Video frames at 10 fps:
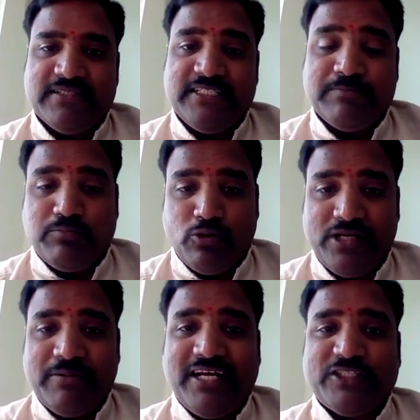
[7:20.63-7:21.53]
The
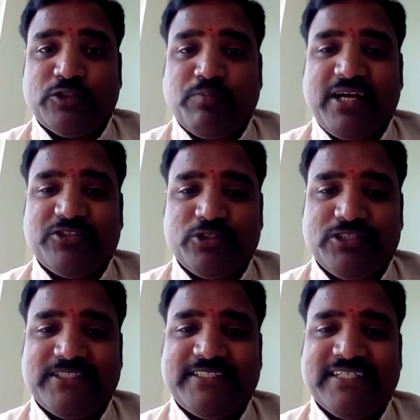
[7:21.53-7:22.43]
poem
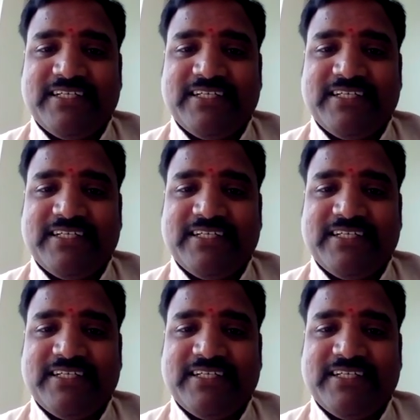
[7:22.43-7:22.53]
expresses